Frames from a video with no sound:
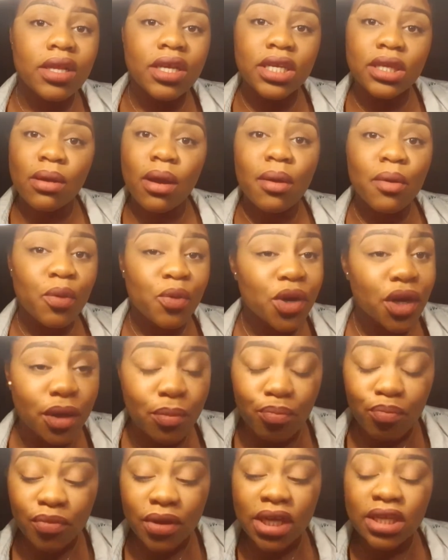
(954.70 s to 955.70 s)
these are
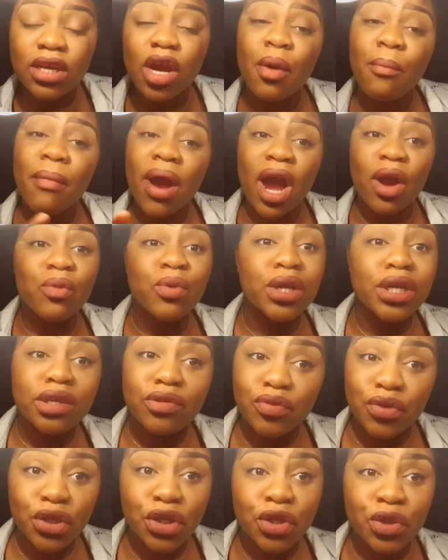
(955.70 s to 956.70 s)
my
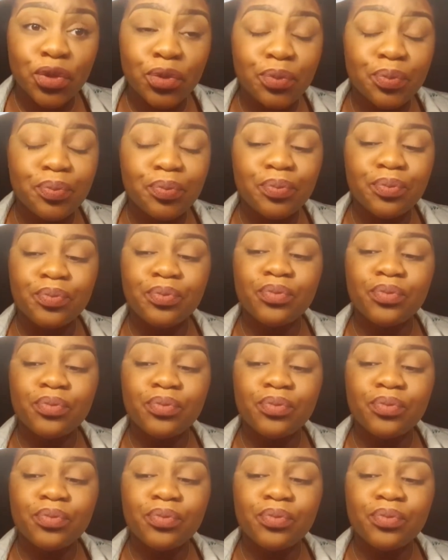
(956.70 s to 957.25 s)
words for you.